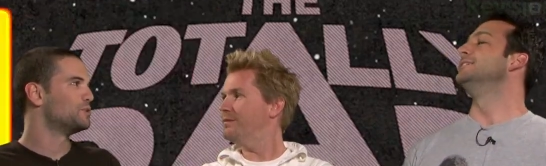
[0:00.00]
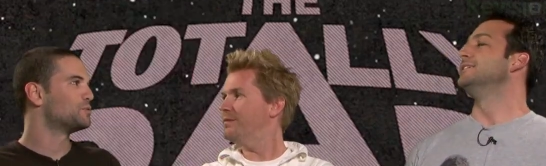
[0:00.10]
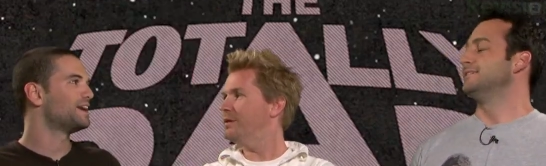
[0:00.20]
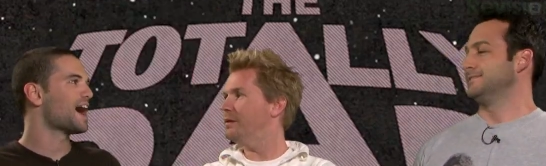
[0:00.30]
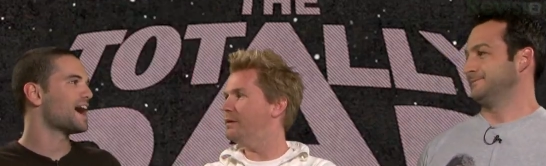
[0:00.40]

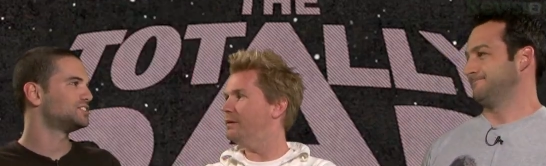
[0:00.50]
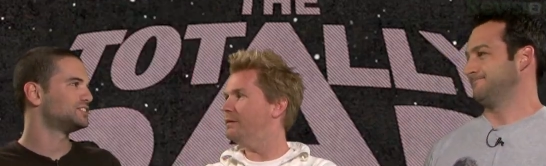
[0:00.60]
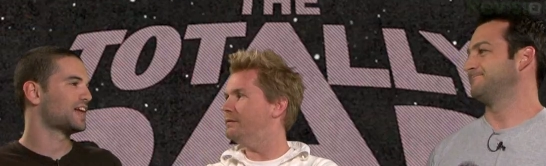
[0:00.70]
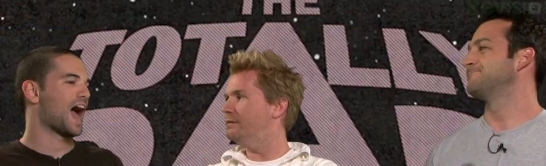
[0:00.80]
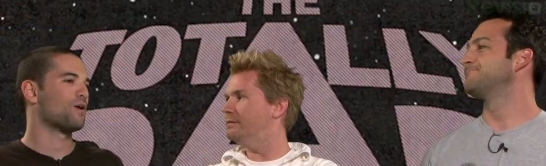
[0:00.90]
Speaker 1: We
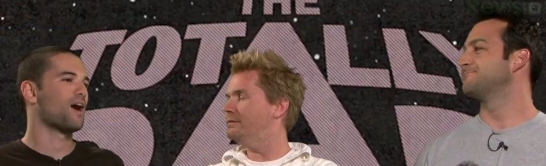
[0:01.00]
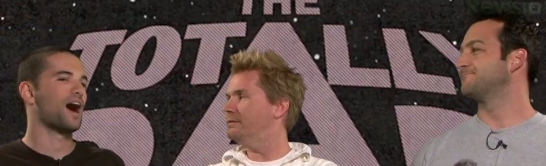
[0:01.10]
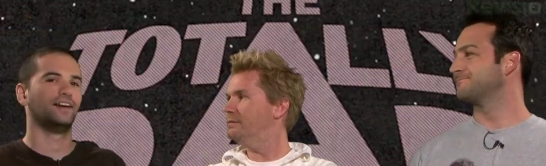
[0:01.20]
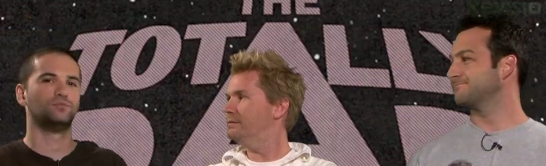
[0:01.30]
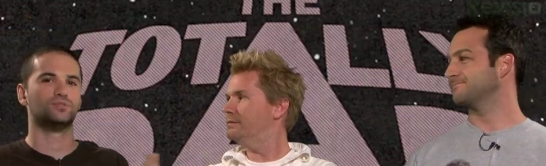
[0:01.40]
rehashed how
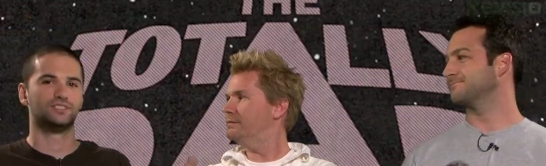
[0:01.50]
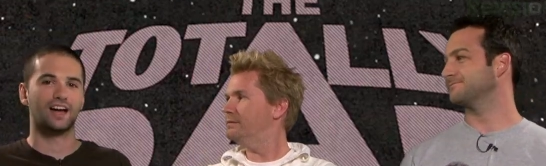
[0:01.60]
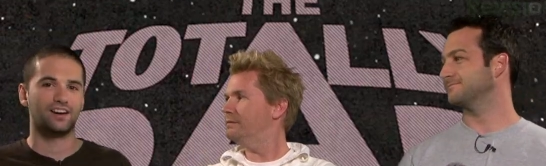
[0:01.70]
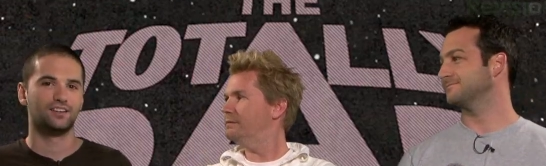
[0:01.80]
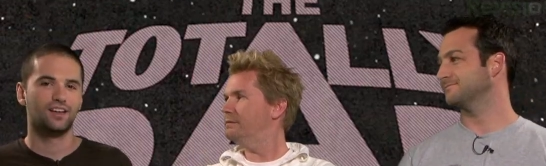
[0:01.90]
I was
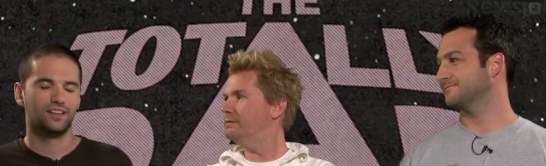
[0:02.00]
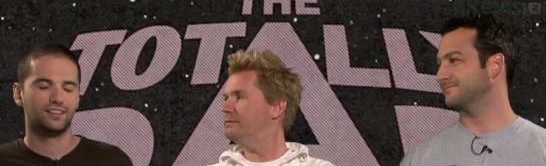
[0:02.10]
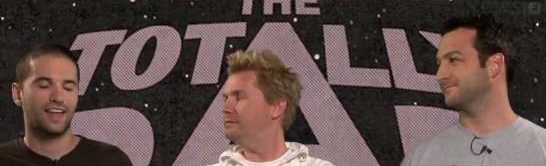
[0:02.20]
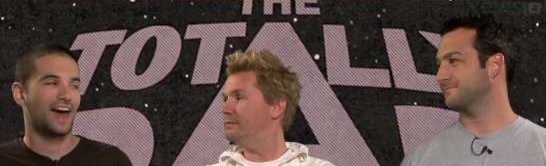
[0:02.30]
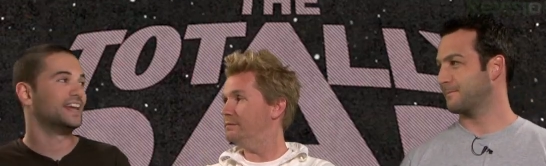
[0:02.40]
not
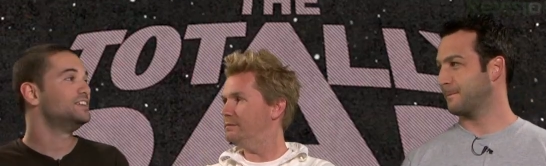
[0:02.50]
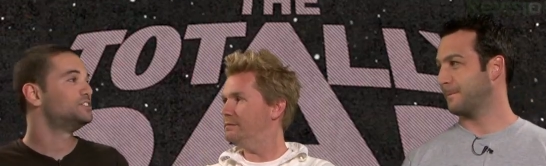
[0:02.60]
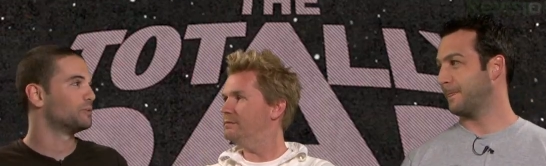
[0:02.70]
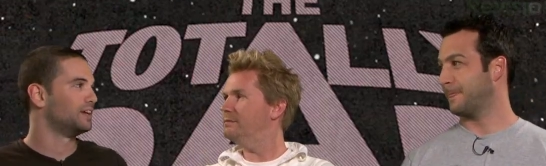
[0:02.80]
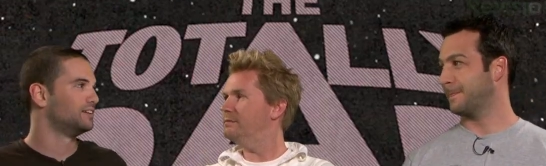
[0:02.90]
that
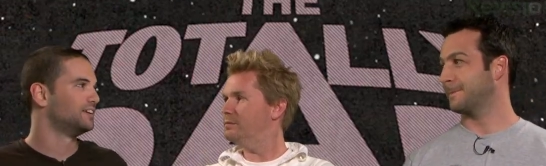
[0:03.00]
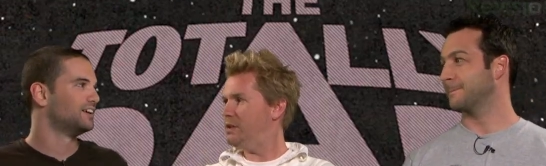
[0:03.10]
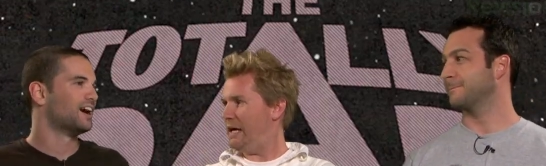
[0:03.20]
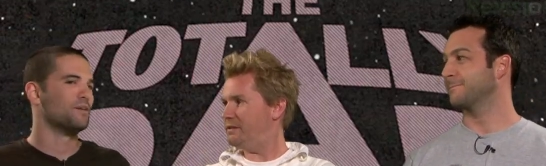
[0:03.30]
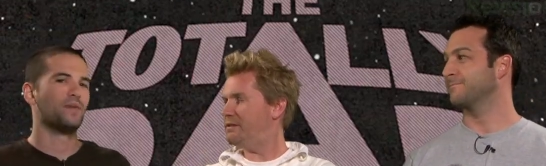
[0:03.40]
into it.
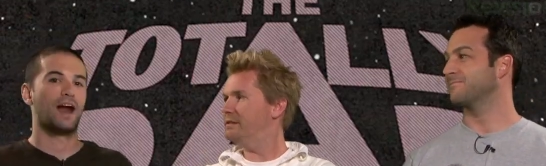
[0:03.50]
Um, yes.